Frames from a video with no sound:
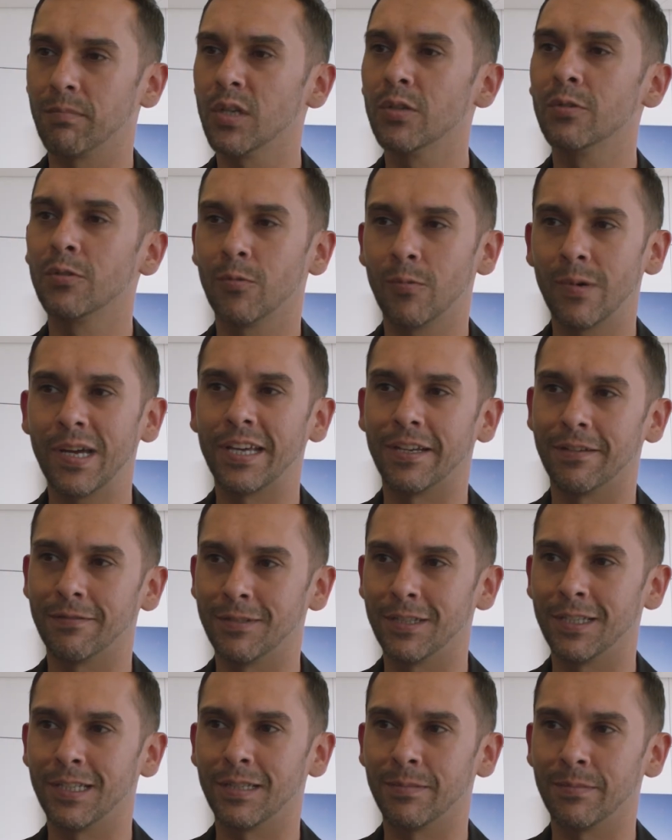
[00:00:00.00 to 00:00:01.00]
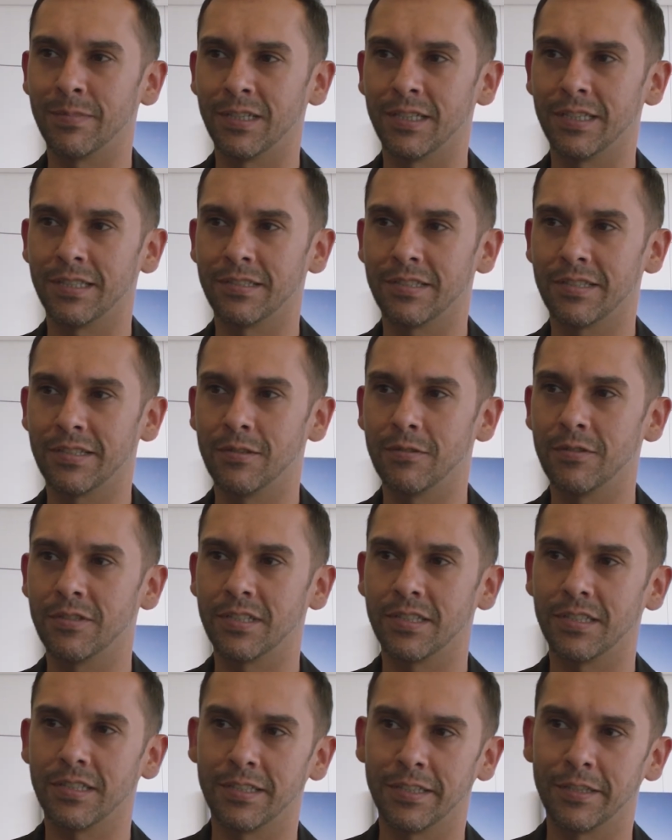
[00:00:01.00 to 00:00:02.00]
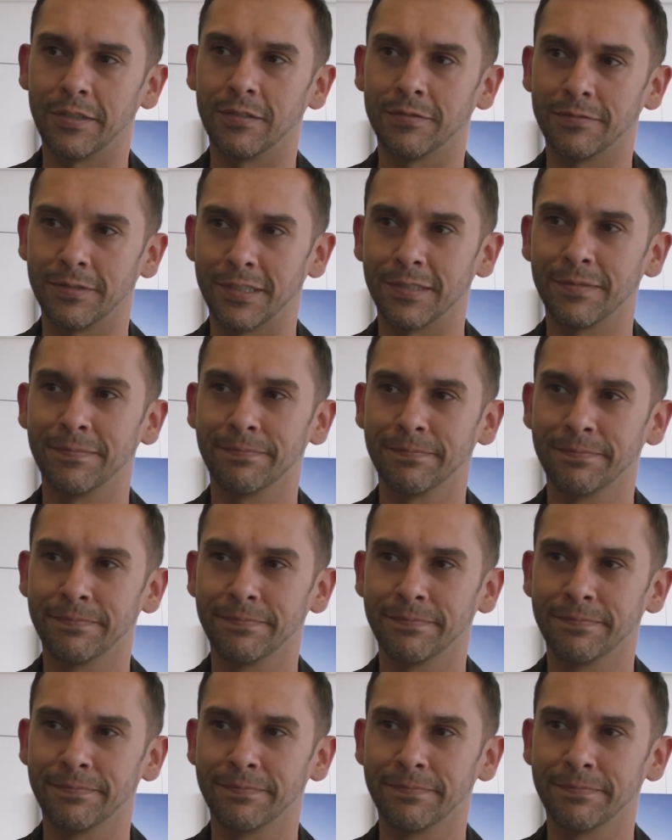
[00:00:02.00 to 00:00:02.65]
blown away, really, by the solution that they offered.